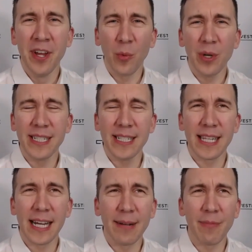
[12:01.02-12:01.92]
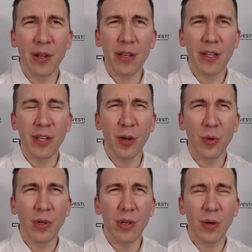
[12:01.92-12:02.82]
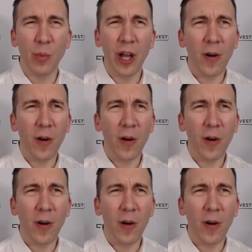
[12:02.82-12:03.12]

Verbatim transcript: which is, uh, you know, we